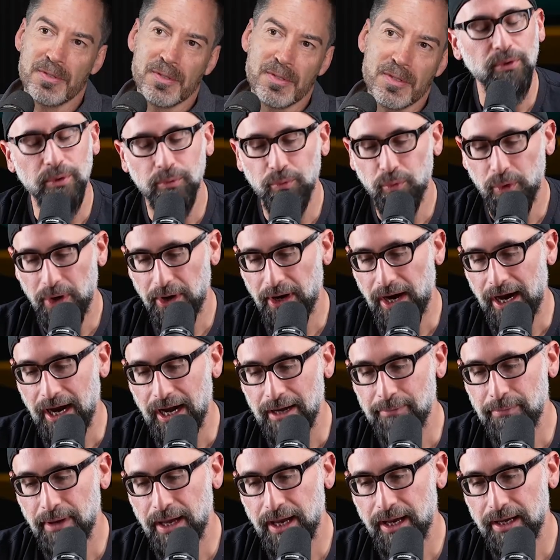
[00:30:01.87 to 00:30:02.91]
where
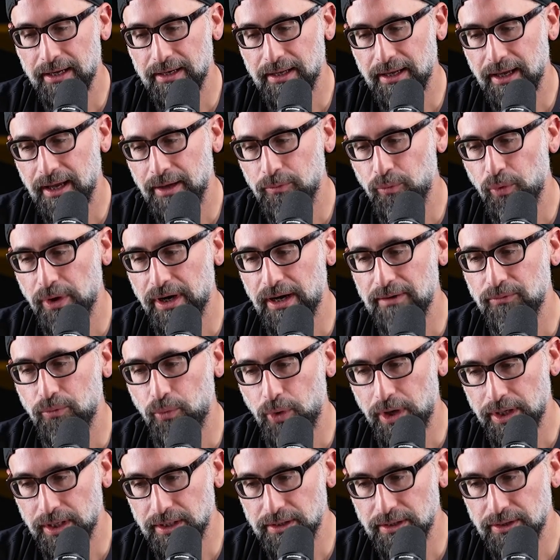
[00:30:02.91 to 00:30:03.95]
I'm at and what I've
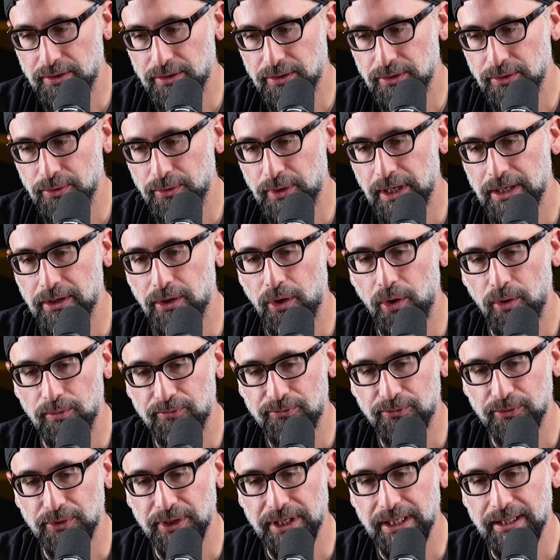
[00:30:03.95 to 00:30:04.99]
wanted to do. And
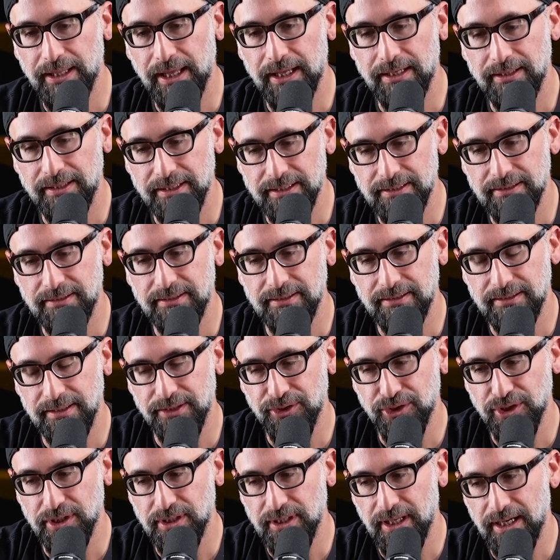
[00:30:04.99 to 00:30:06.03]
hopefully that this
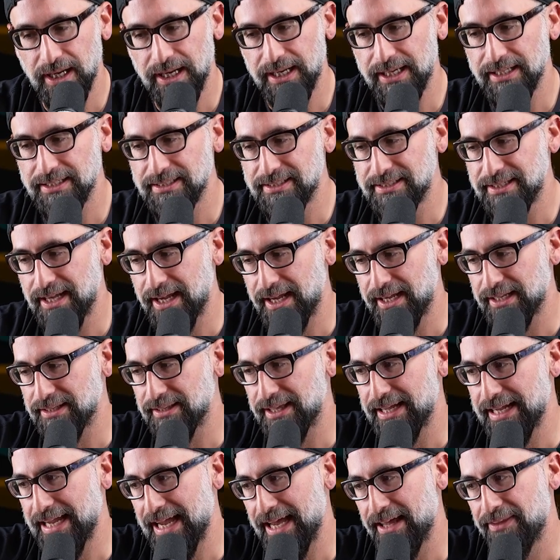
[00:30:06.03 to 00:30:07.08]
decision that I can say
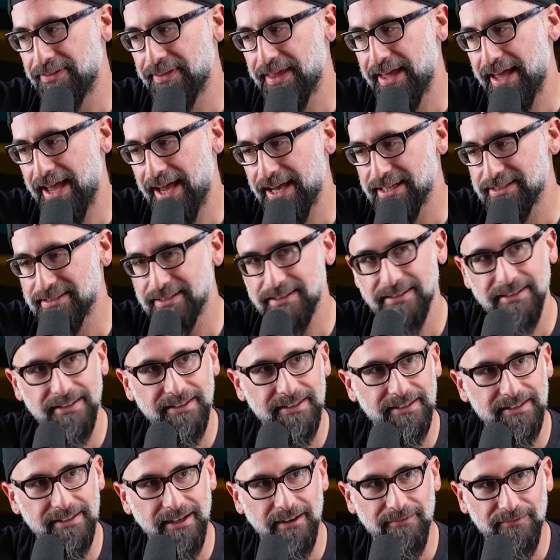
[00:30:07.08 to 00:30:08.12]
like on the ass end
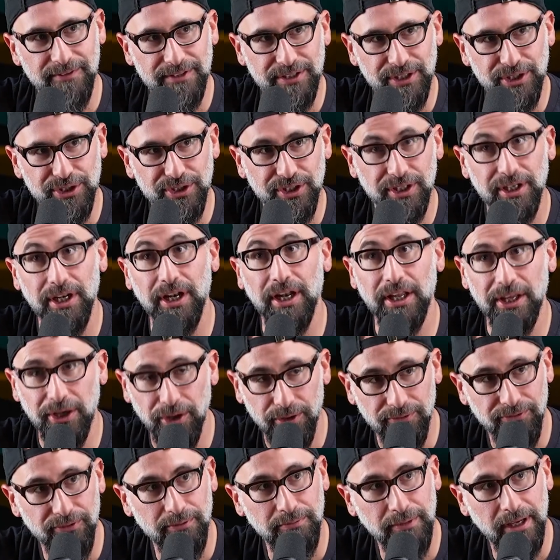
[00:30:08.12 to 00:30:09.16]
of this conversation in a
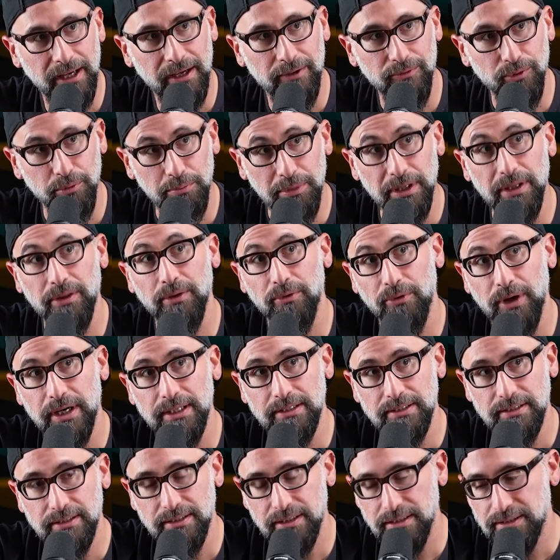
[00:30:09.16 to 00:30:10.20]
year from now will be the
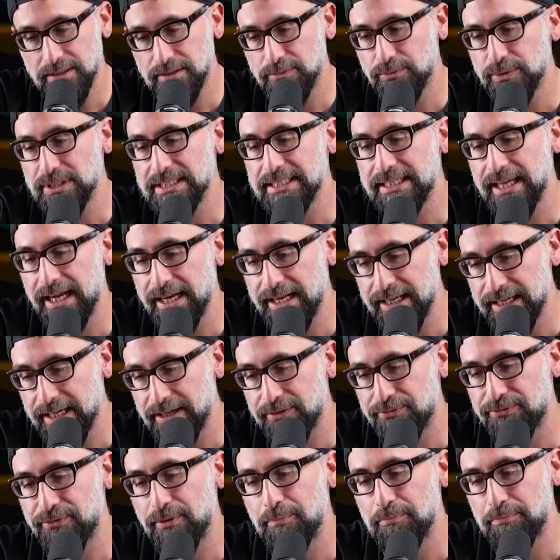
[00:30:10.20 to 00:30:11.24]
right decision, was getting
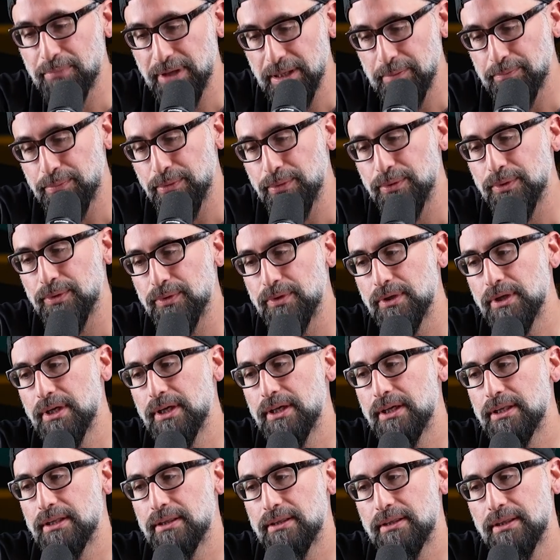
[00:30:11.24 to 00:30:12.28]
it from people
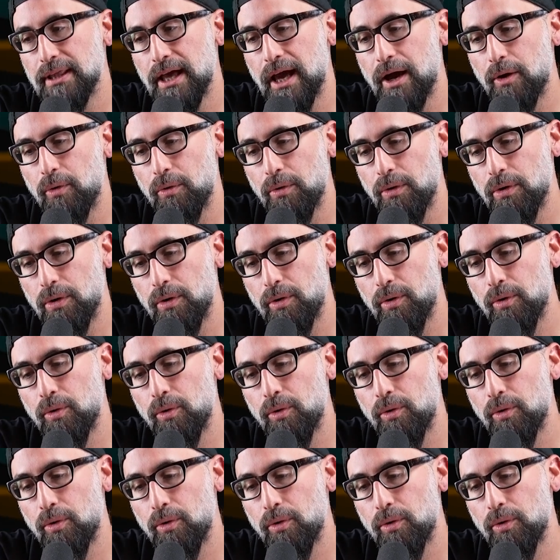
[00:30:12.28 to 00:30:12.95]
that